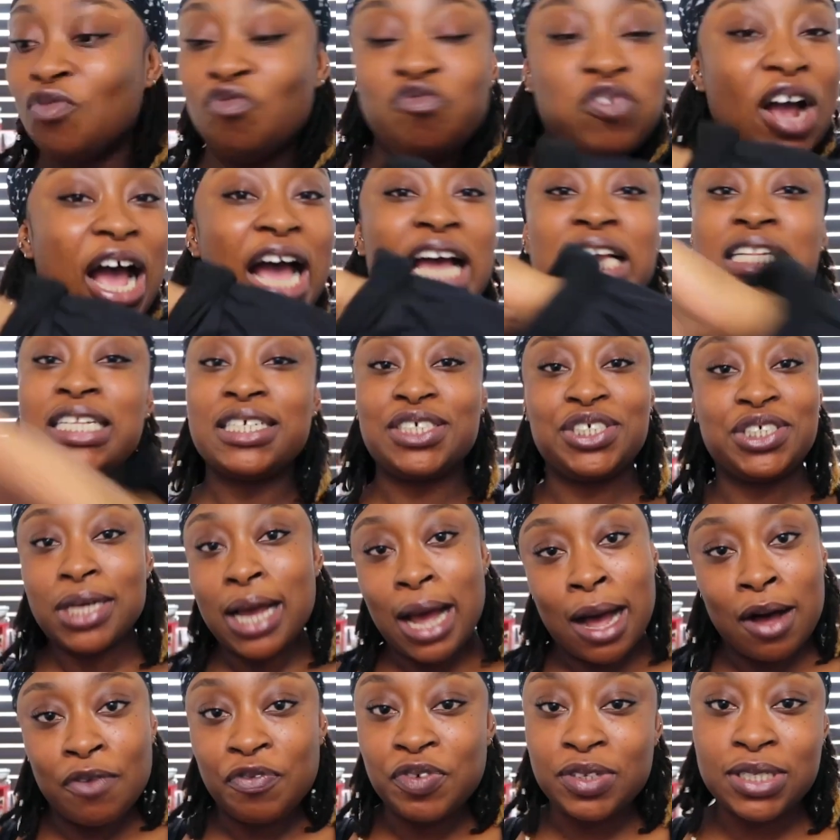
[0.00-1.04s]
ride this
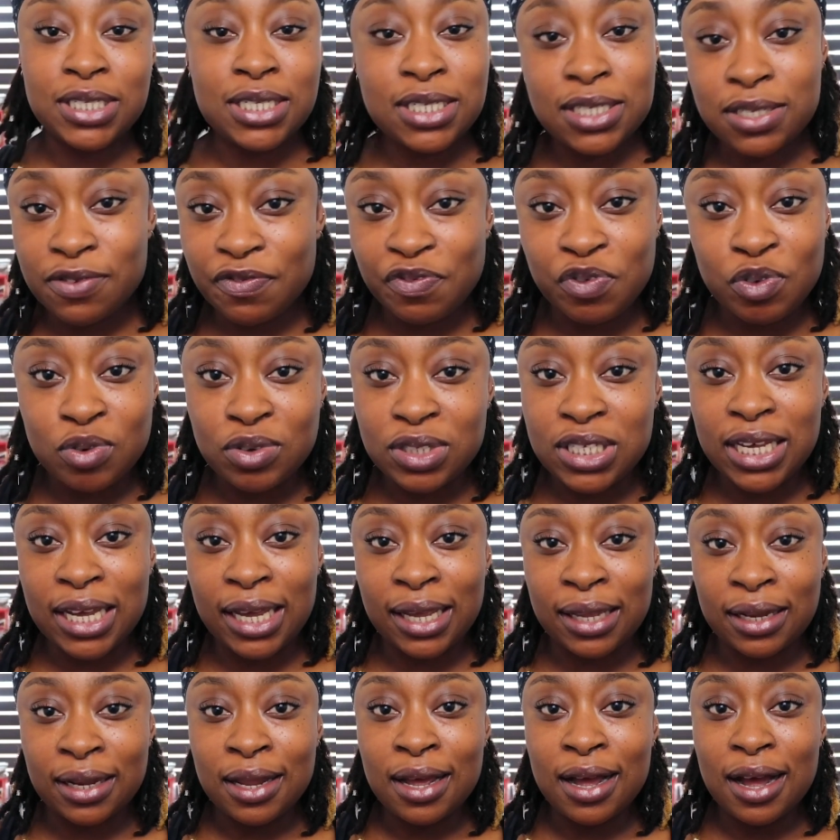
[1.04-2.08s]
shit out for season
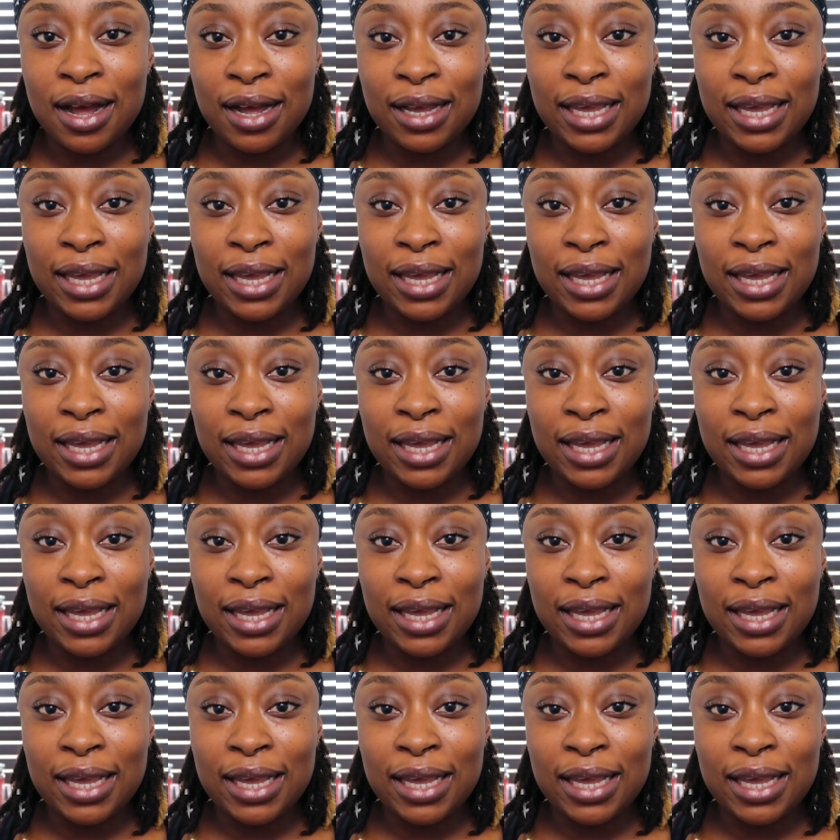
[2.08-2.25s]
14. Okay?